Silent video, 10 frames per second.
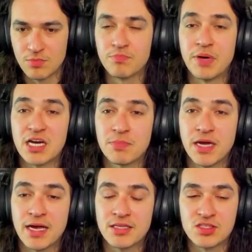Back
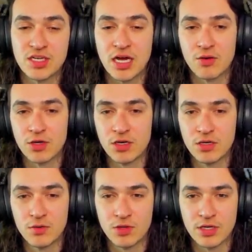behind this tower.
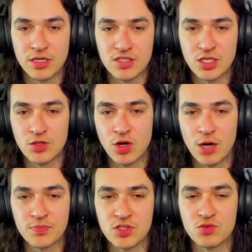We're going to continue
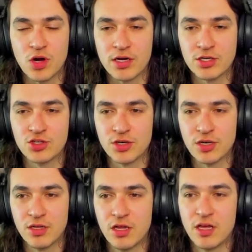up this rocky trail.